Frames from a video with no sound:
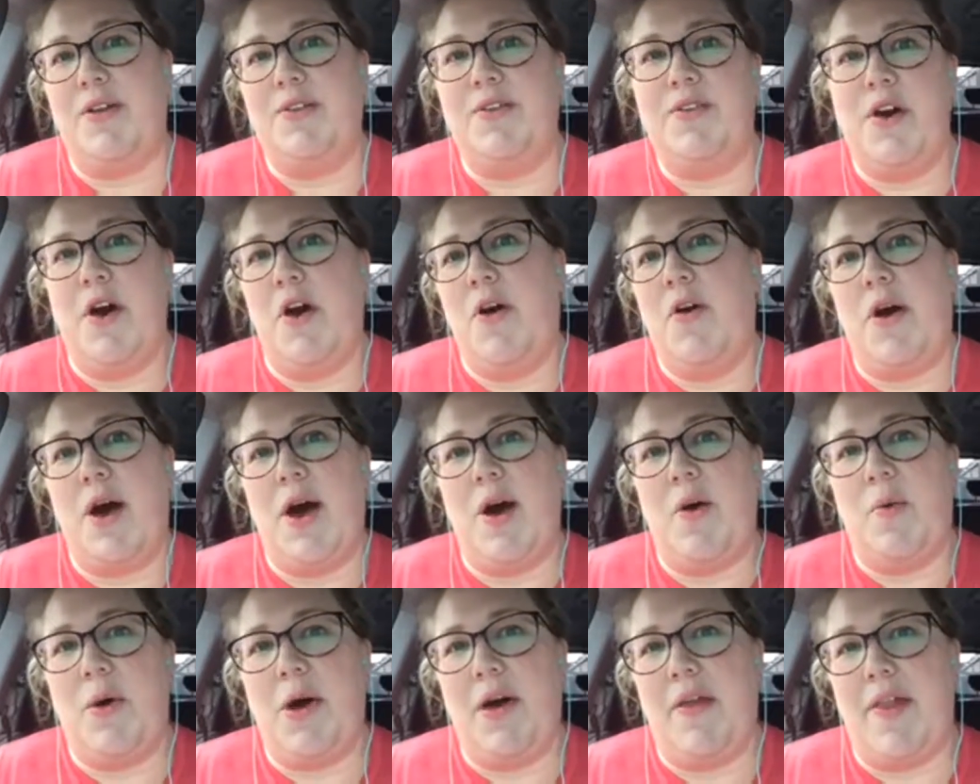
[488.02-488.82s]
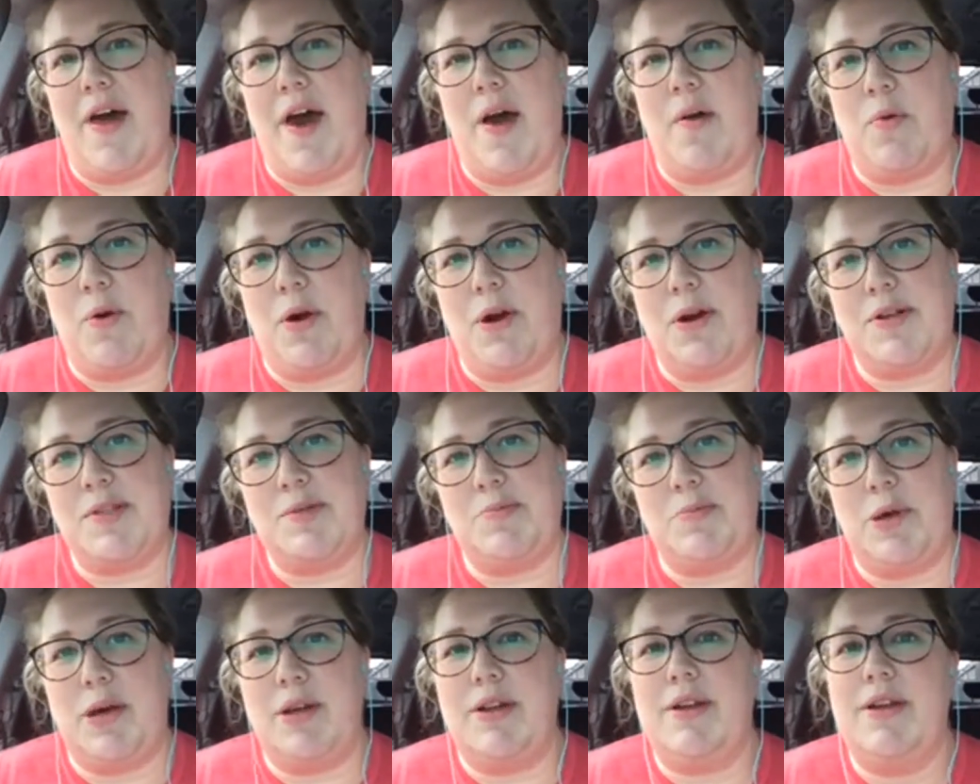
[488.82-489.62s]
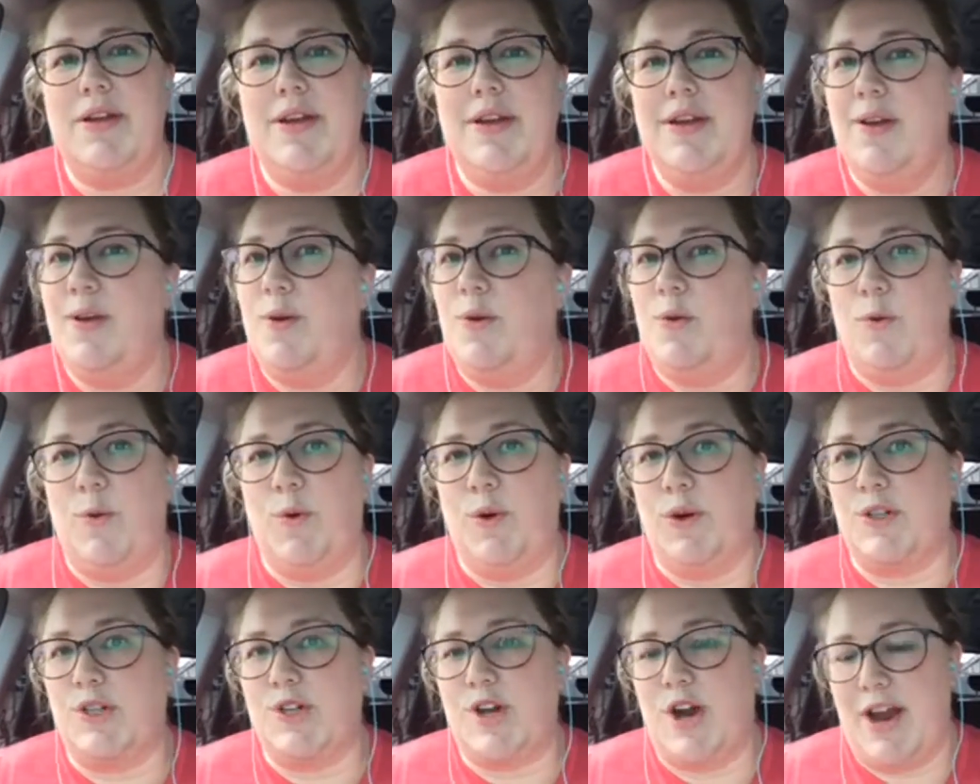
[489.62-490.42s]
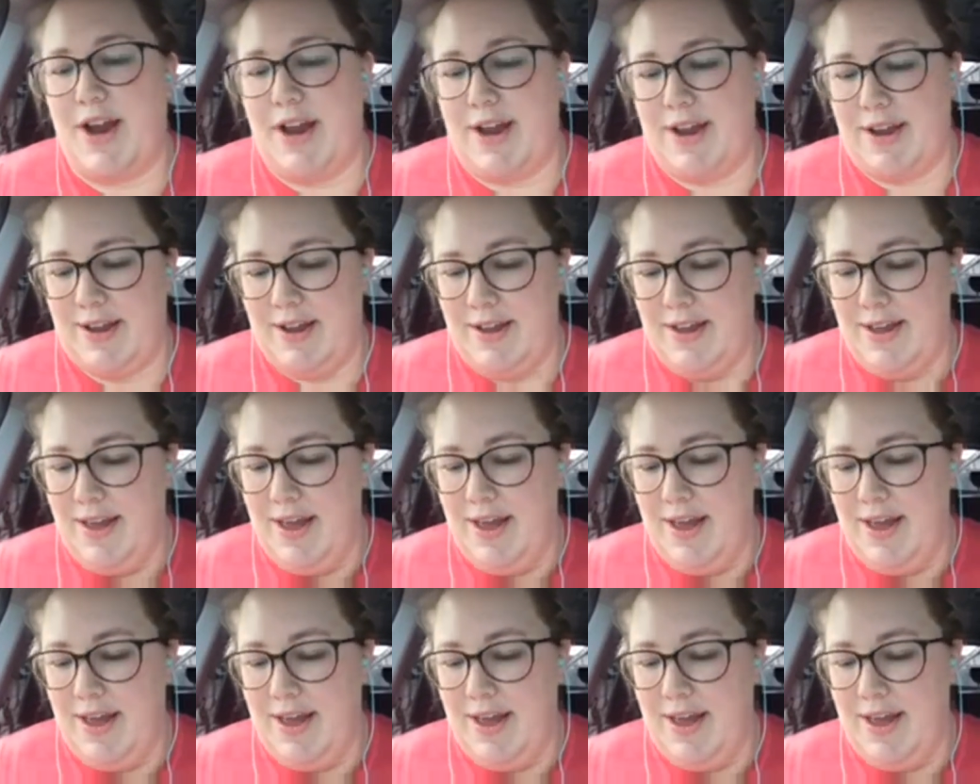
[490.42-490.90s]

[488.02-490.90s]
know how well that works, but we're trying.